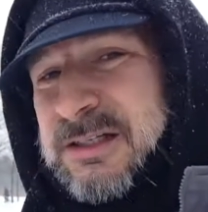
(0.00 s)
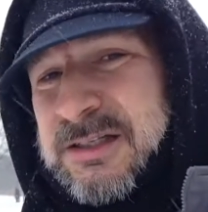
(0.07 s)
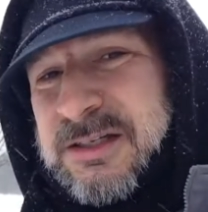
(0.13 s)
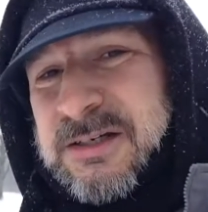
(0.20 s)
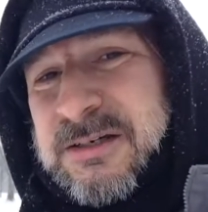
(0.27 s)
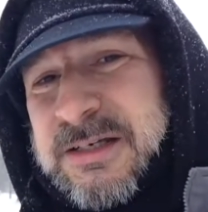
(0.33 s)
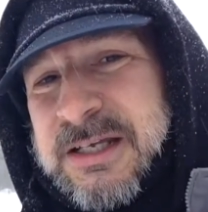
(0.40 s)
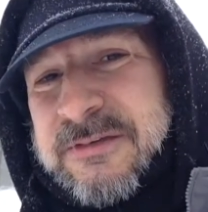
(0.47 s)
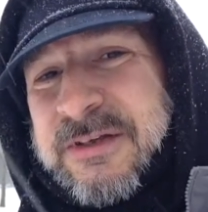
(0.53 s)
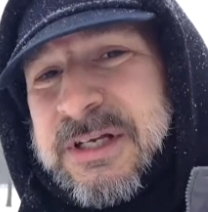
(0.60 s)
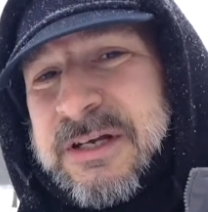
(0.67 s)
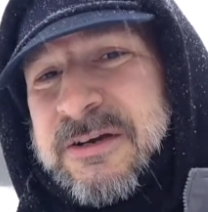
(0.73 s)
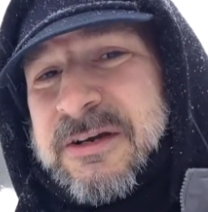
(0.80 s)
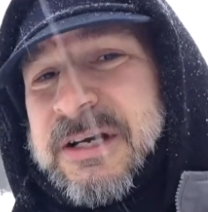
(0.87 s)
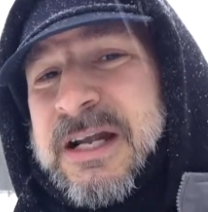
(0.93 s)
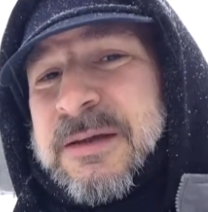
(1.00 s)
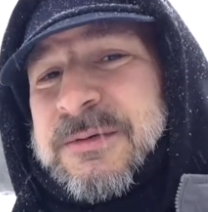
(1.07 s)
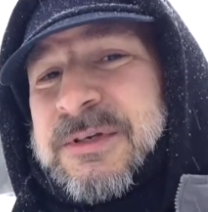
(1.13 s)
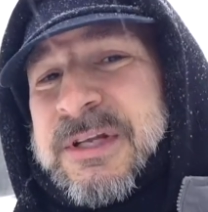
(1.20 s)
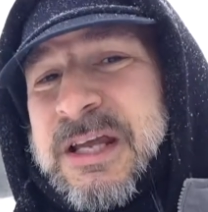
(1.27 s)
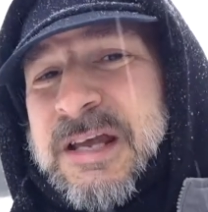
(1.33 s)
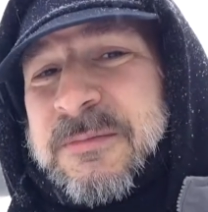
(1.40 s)
So even here in
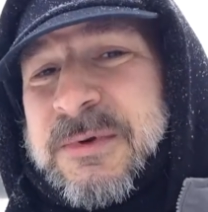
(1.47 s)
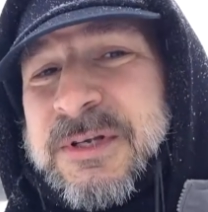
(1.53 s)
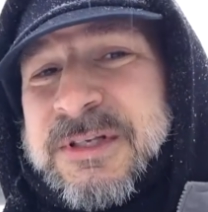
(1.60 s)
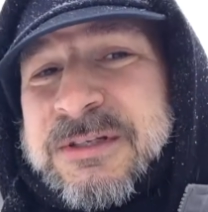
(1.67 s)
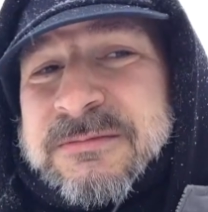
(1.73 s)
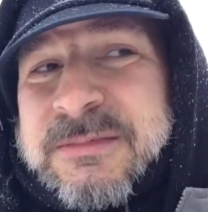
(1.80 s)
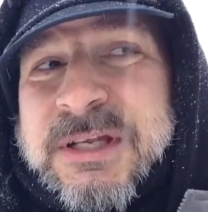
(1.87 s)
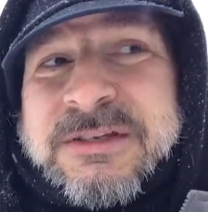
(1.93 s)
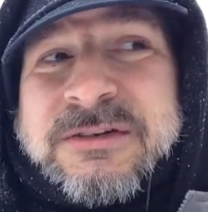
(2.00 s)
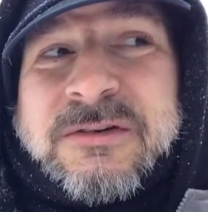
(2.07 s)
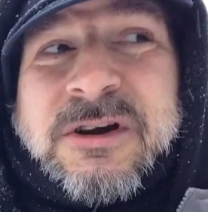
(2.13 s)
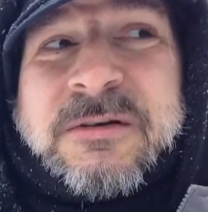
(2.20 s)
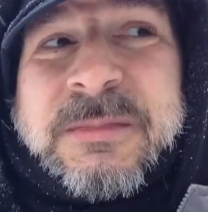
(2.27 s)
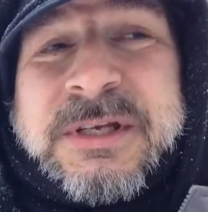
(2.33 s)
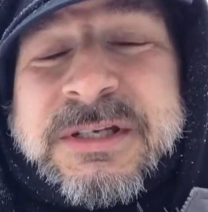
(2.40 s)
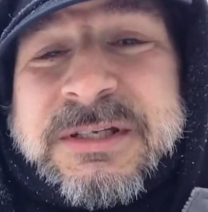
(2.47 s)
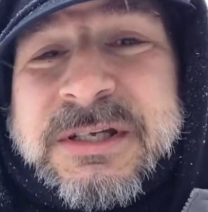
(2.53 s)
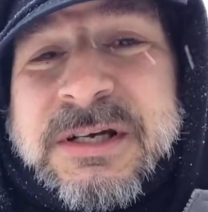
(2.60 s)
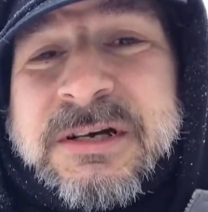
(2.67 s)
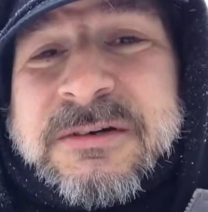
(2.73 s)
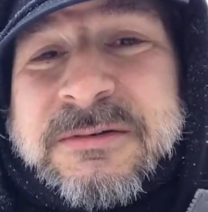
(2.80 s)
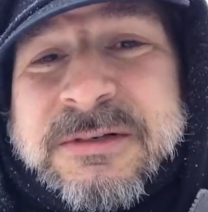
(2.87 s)
Amsterdam, where it doesn't normally
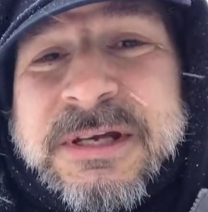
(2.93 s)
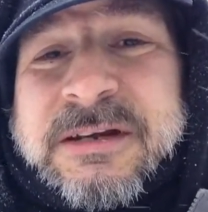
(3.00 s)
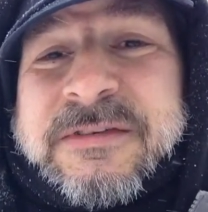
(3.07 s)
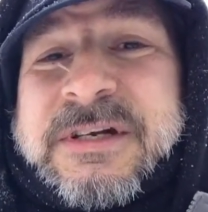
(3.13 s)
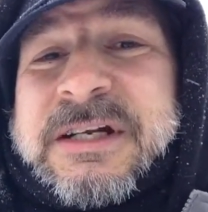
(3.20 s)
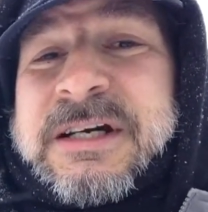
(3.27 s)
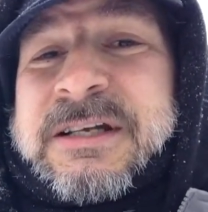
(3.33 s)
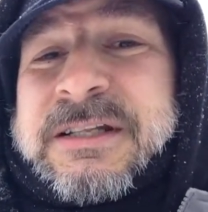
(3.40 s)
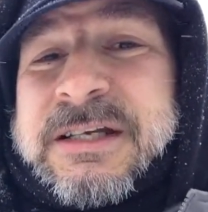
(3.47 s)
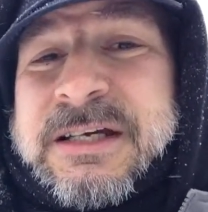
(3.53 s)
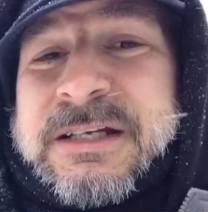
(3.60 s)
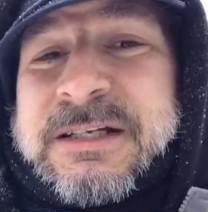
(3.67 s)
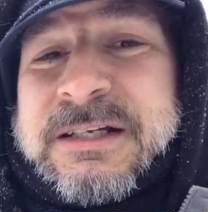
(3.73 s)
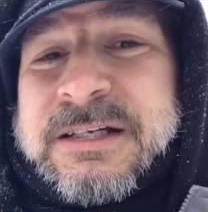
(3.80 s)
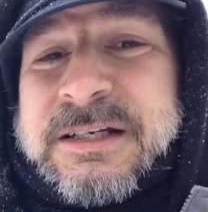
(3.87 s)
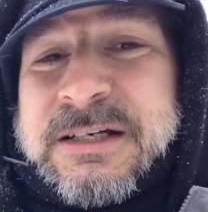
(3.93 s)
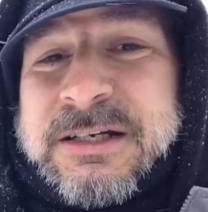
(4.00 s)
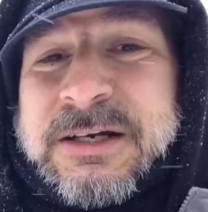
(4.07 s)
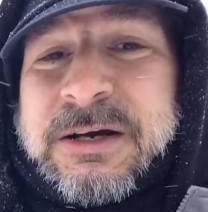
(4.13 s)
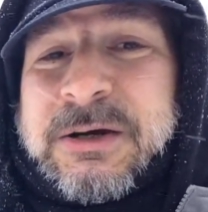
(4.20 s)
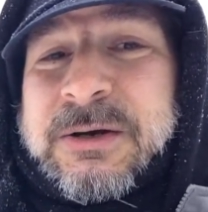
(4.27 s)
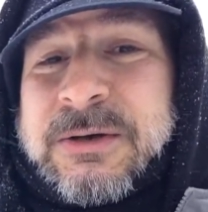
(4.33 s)
snow, every now and then,
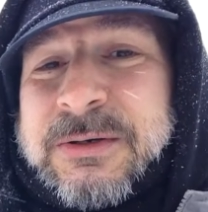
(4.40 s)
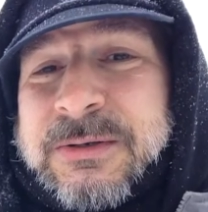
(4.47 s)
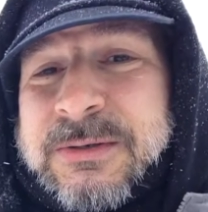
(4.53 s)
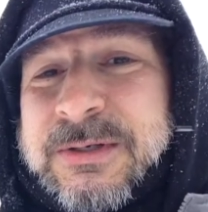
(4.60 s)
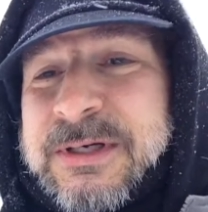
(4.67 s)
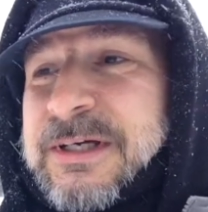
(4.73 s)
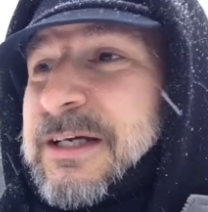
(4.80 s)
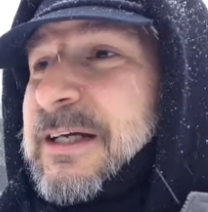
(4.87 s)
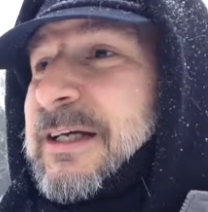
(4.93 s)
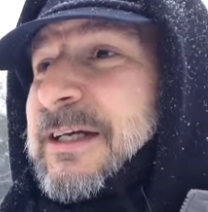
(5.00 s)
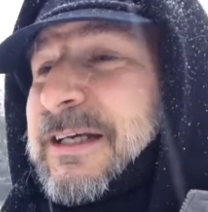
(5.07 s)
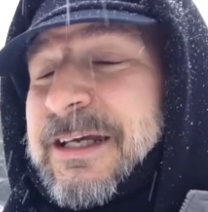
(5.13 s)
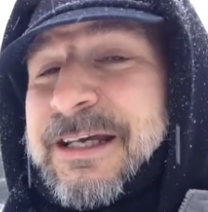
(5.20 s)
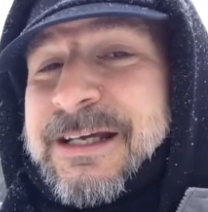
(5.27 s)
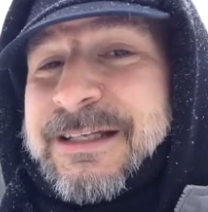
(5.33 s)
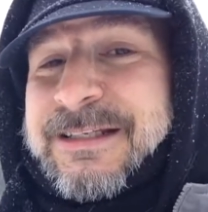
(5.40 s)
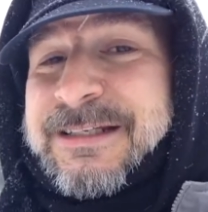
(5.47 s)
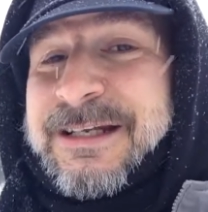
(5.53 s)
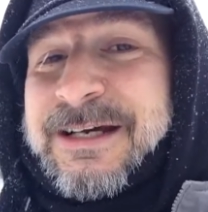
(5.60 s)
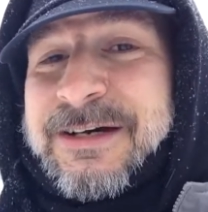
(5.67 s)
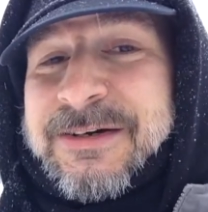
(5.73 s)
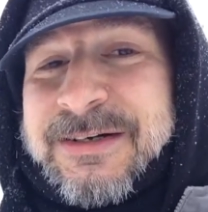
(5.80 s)
it can
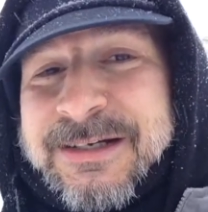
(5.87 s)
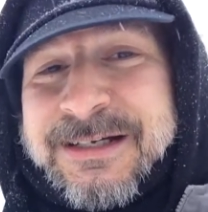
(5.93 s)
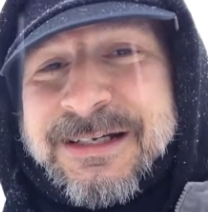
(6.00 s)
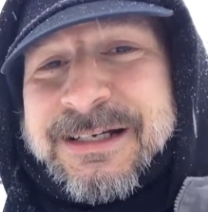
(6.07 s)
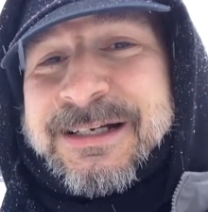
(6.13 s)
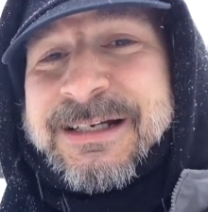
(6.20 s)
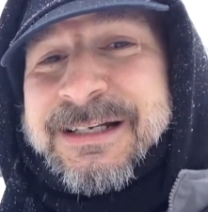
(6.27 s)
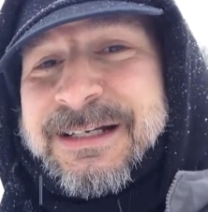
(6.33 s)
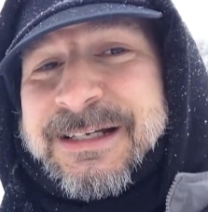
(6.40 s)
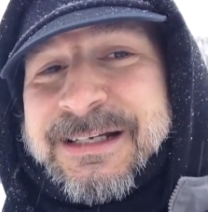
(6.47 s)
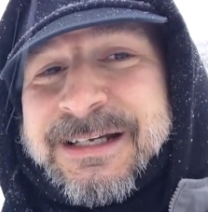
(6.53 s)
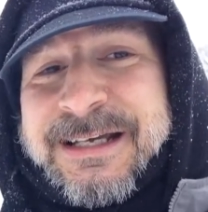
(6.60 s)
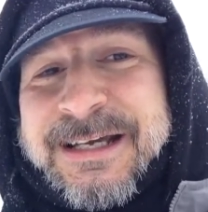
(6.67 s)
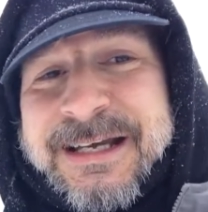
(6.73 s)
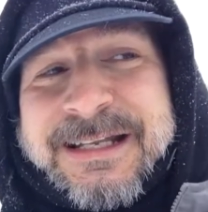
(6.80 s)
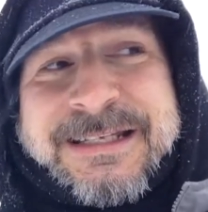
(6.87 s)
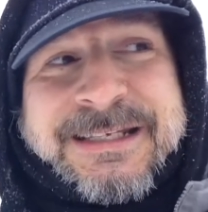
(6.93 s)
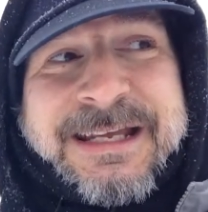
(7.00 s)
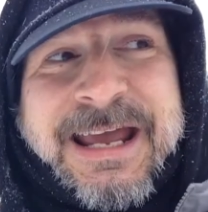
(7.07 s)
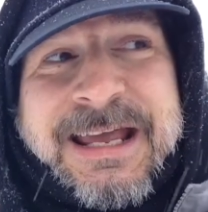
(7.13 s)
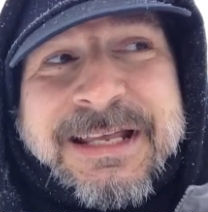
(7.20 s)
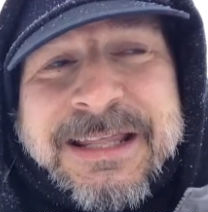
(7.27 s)
snow. Yeah, it's
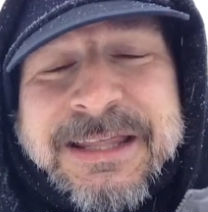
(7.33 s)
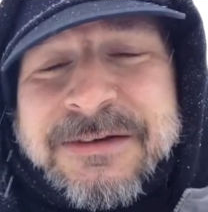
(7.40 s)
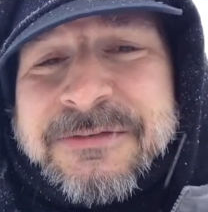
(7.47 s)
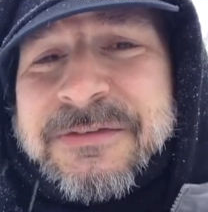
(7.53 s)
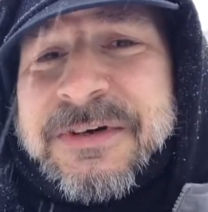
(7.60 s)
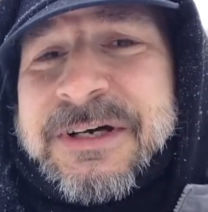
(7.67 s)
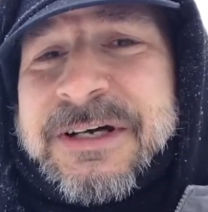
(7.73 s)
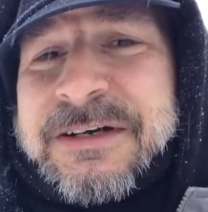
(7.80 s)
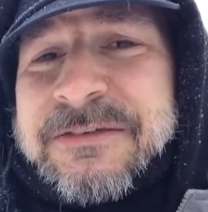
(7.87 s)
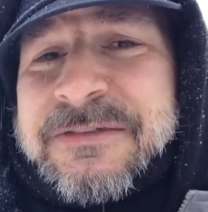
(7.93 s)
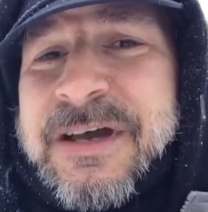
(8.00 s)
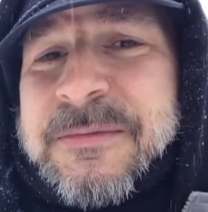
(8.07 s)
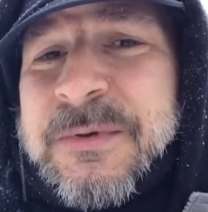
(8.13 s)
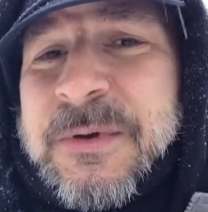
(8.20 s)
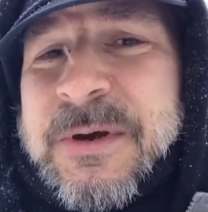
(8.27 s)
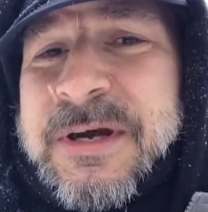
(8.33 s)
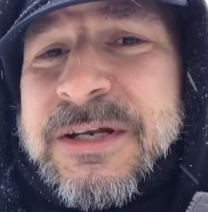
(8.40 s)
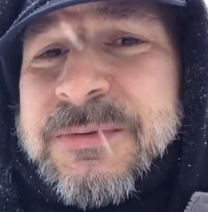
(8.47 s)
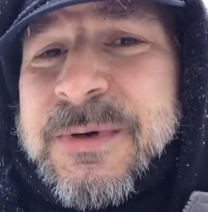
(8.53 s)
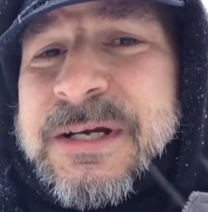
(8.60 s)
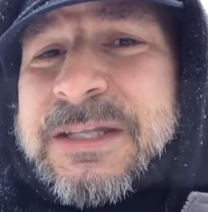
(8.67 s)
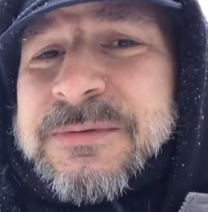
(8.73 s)
the 8th of February
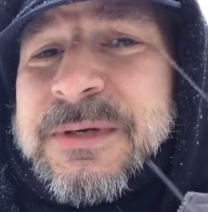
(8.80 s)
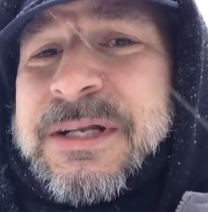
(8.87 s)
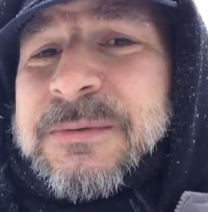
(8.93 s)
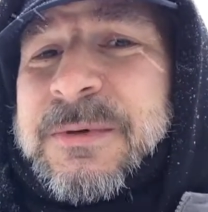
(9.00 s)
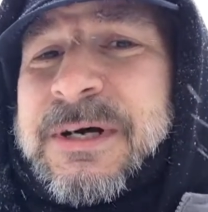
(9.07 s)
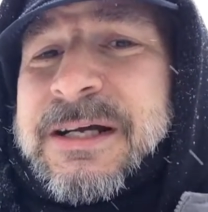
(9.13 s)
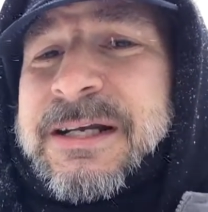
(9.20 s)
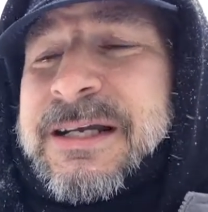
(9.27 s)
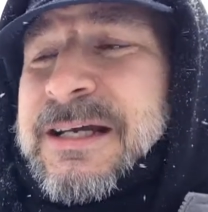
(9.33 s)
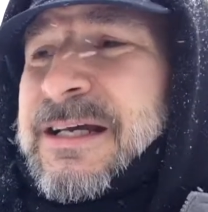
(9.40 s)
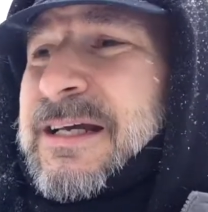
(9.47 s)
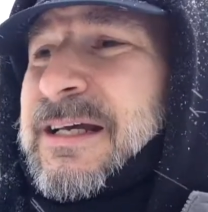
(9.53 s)
2021.